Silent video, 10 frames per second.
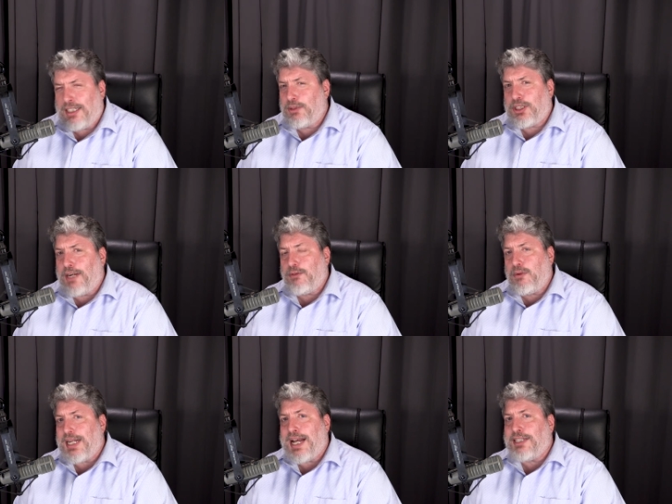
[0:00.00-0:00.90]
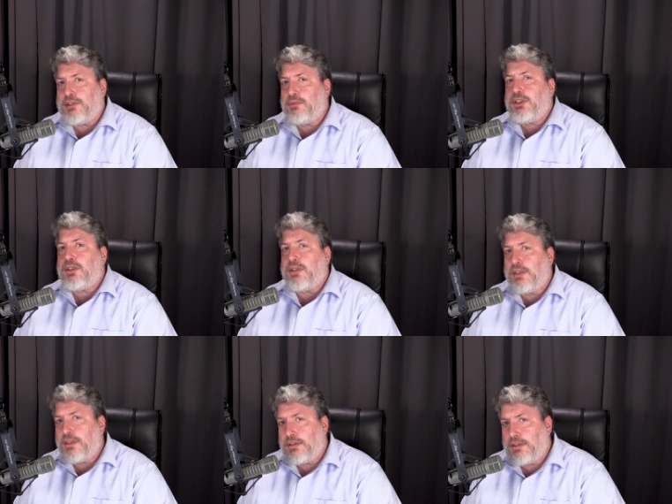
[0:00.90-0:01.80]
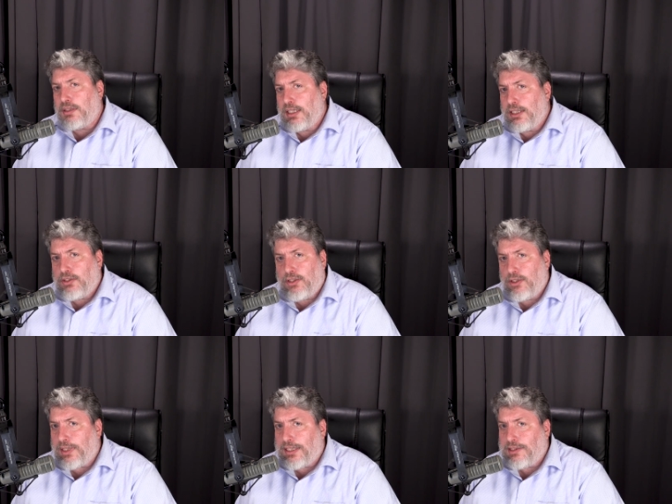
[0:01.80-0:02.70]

in which everyone has to return to their